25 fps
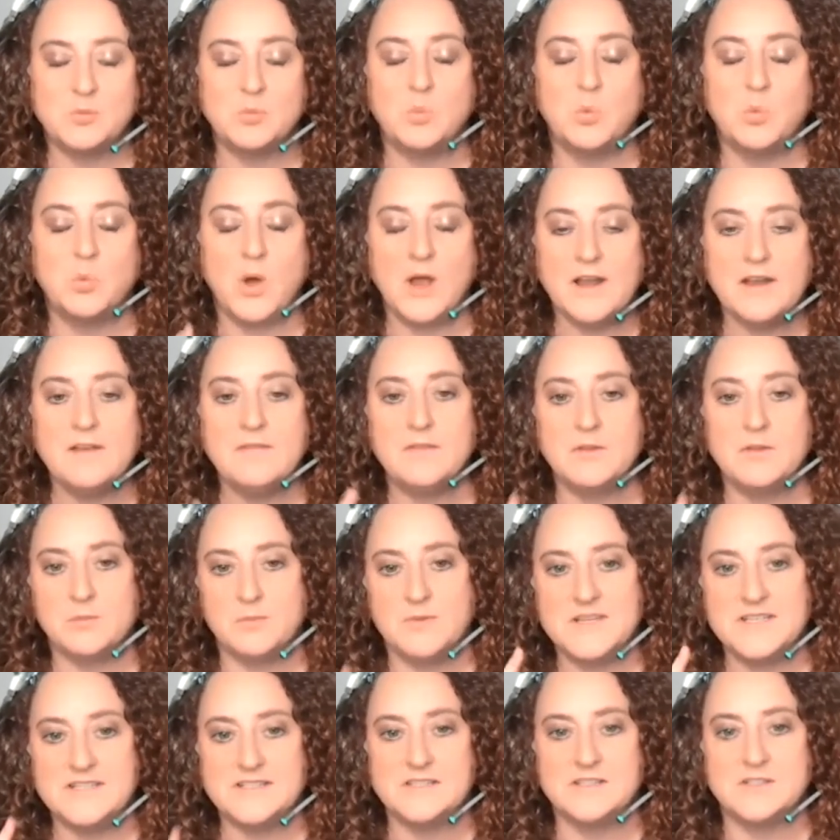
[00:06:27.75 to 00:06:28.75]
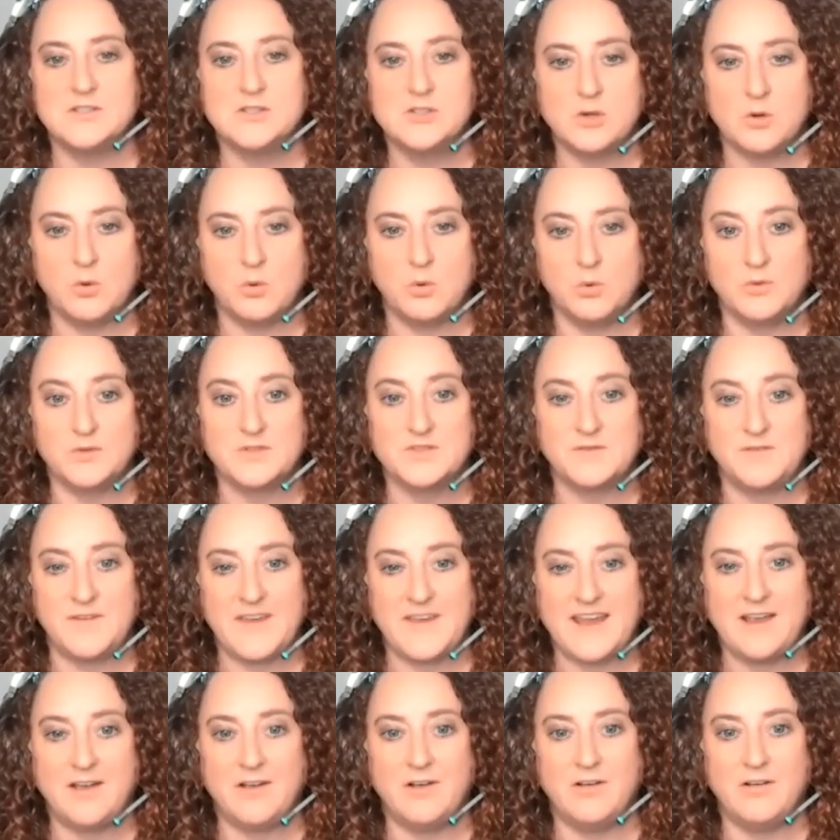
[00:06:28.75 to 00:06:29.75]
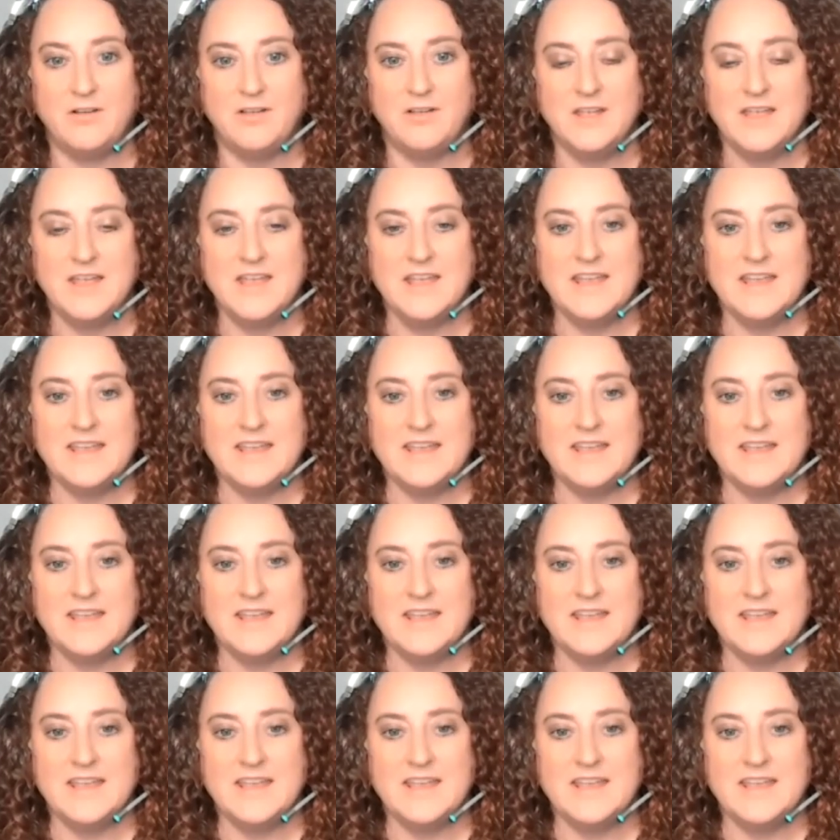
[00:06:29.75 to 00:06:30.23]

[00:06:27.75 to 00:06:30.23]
one of the reasons goals fail